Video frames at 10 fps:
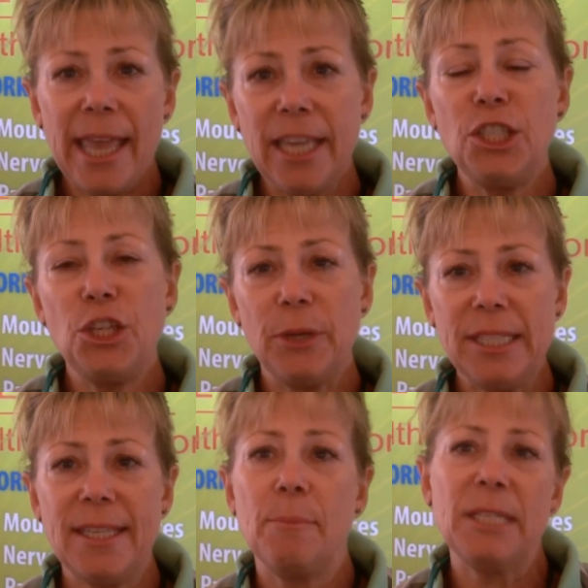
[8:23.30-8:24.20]
in
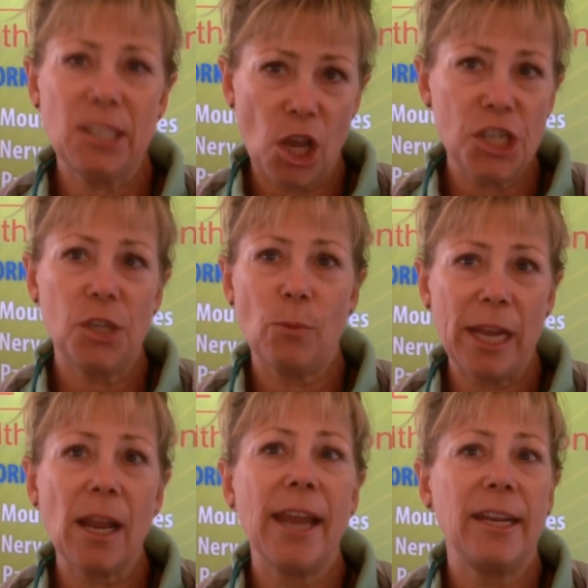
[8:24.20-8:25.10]
doing some massage and
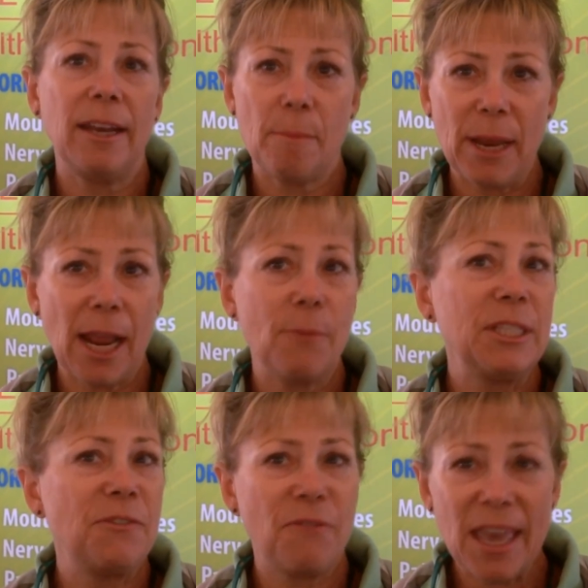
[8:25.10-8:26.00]
red lighting them, and I
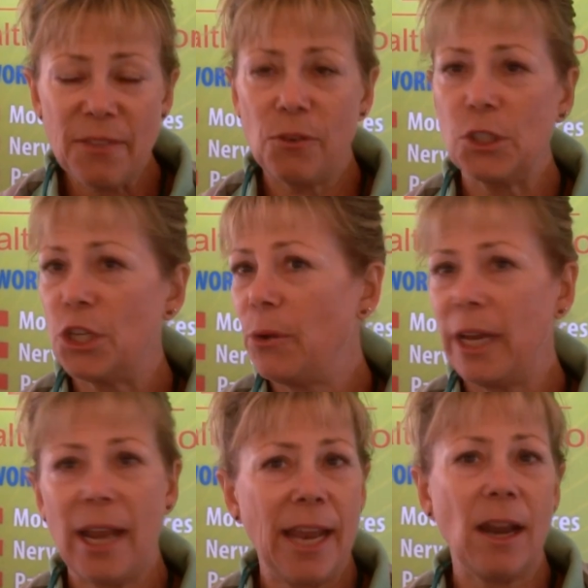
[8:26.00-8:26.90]
was faithful to
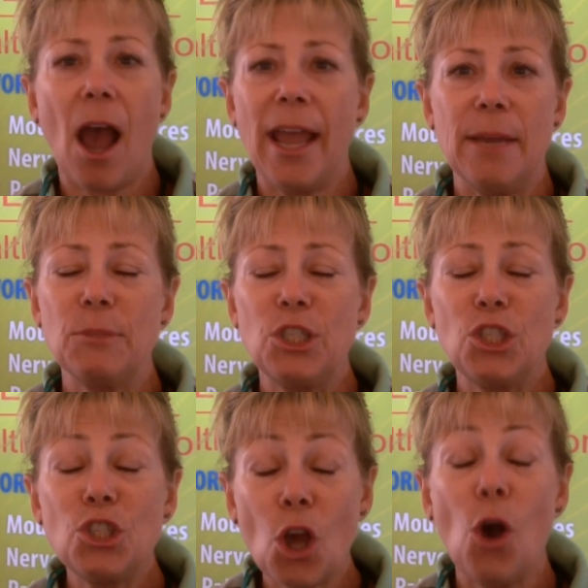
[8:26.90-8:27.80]
it, and I am
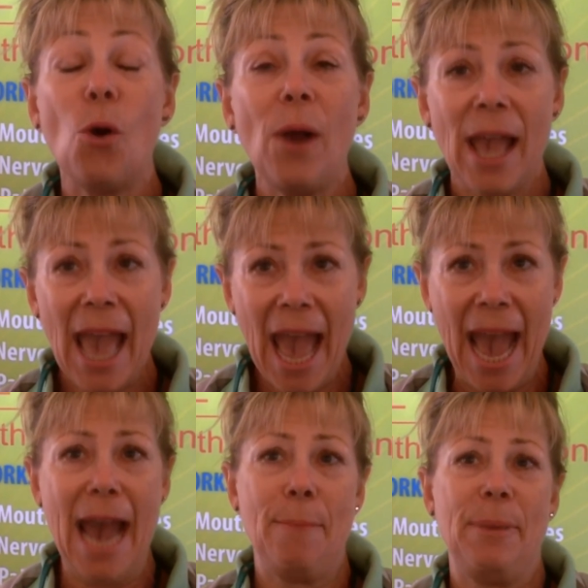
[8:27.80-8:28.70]
so
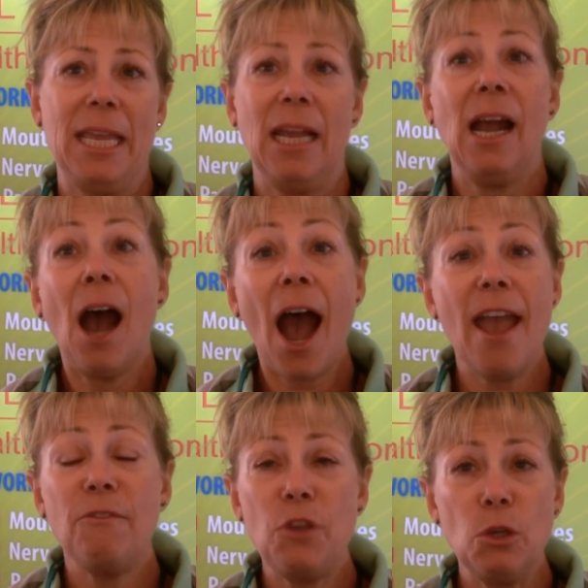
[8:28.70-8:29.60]
happy.
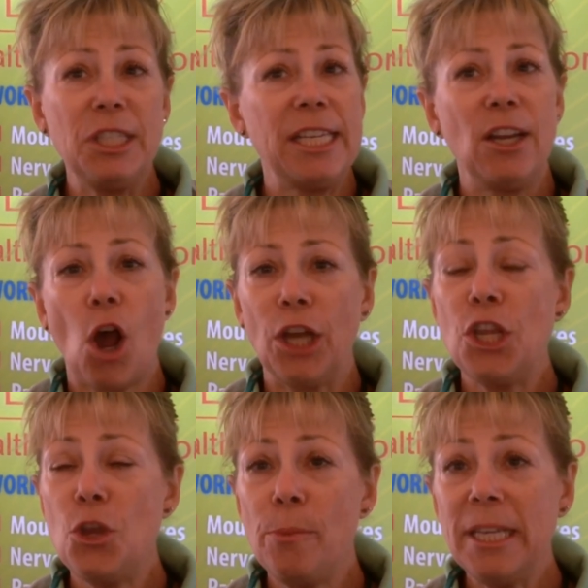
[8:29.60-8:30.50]
I have used it on
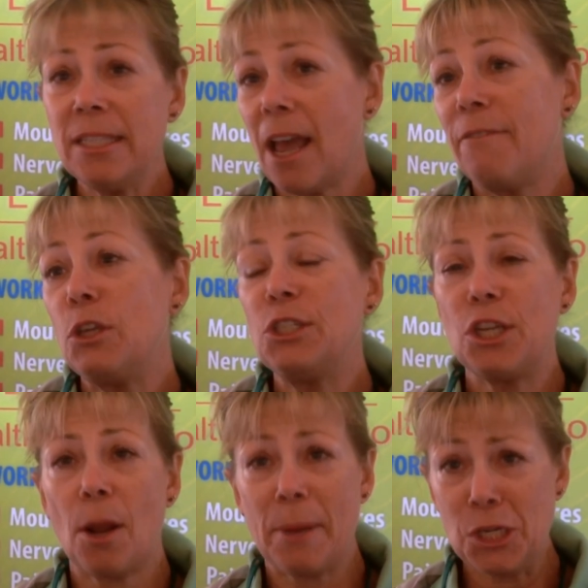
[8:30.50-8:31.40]
humans. I've used
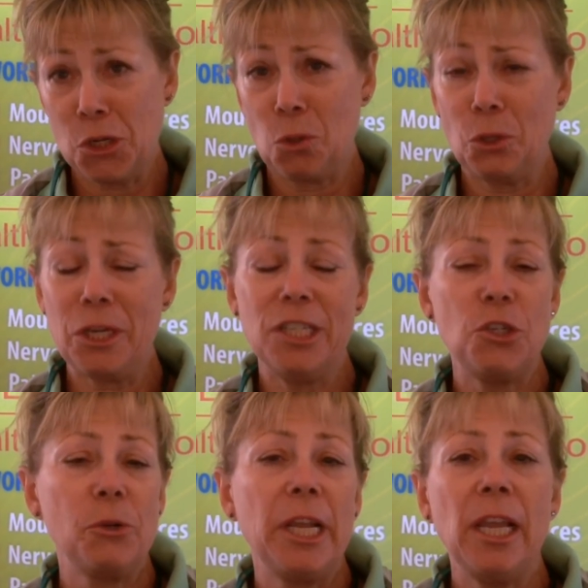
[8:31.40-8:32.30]
it on my shoulder
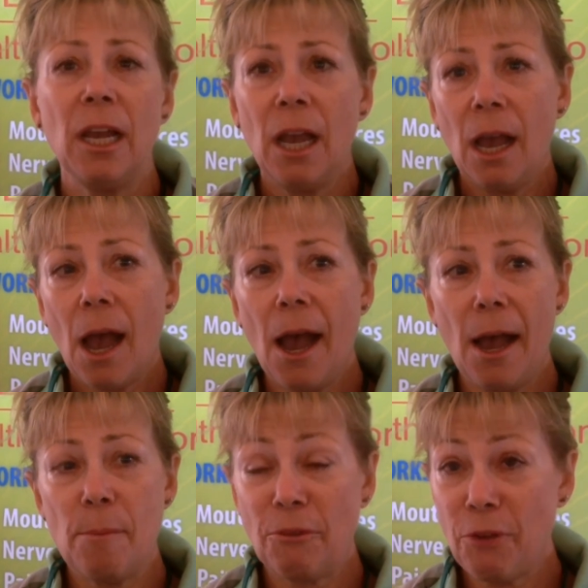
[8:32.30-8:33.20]
injury.
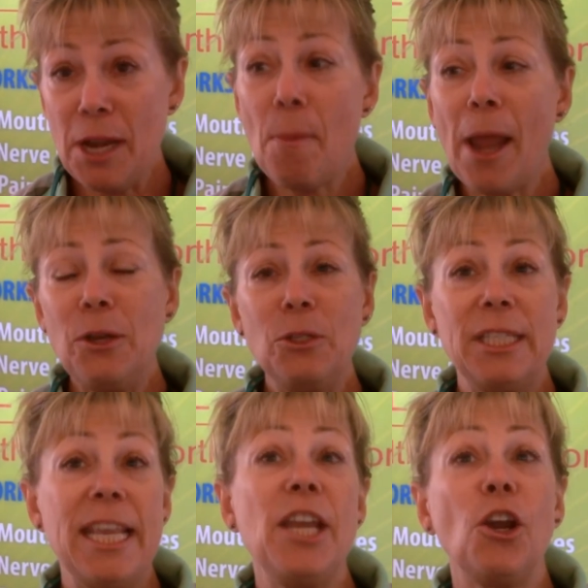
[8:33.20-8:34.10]
A friend of mine
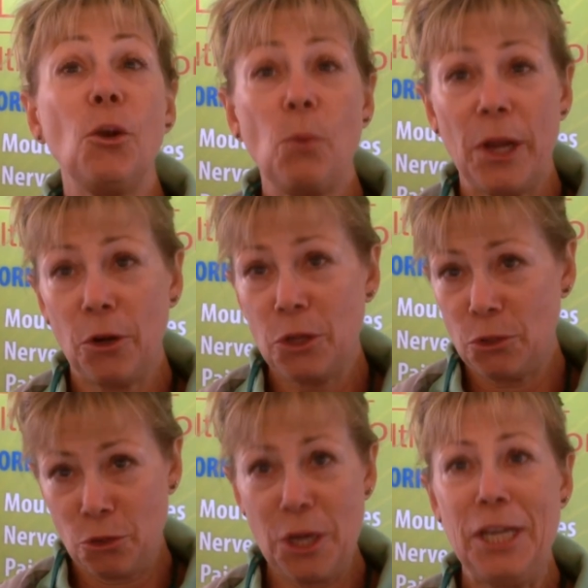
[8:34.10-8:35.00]
who's here, we are
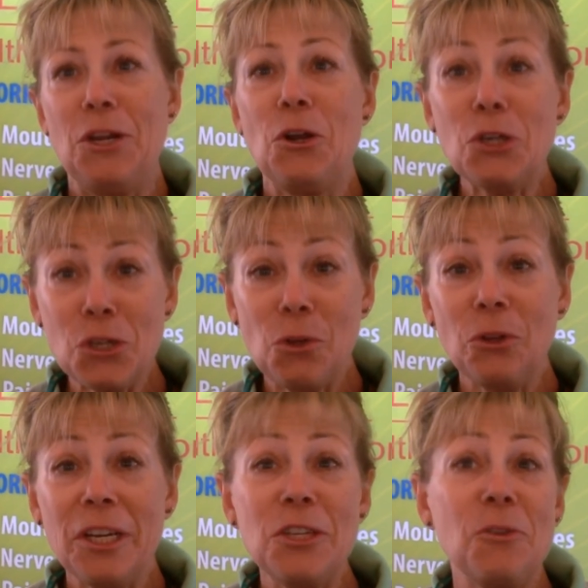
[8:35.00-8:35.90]
treating her
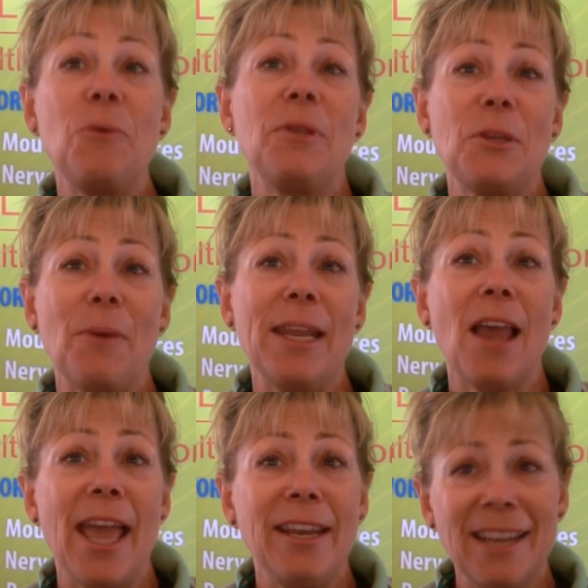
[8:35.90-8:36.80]
shoulder injury with the red
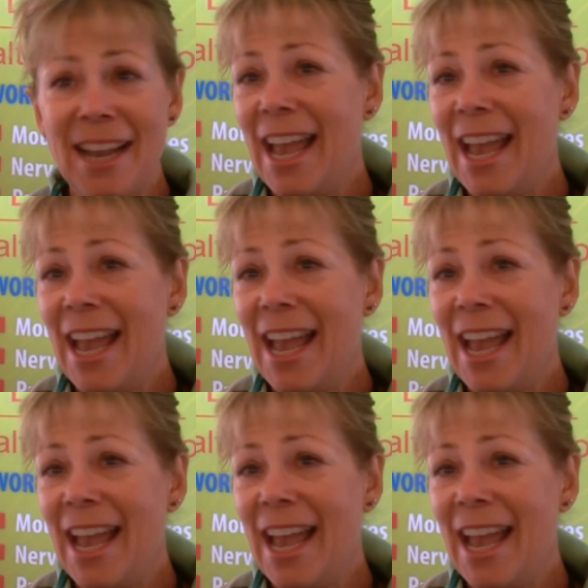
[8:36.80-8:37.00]
light,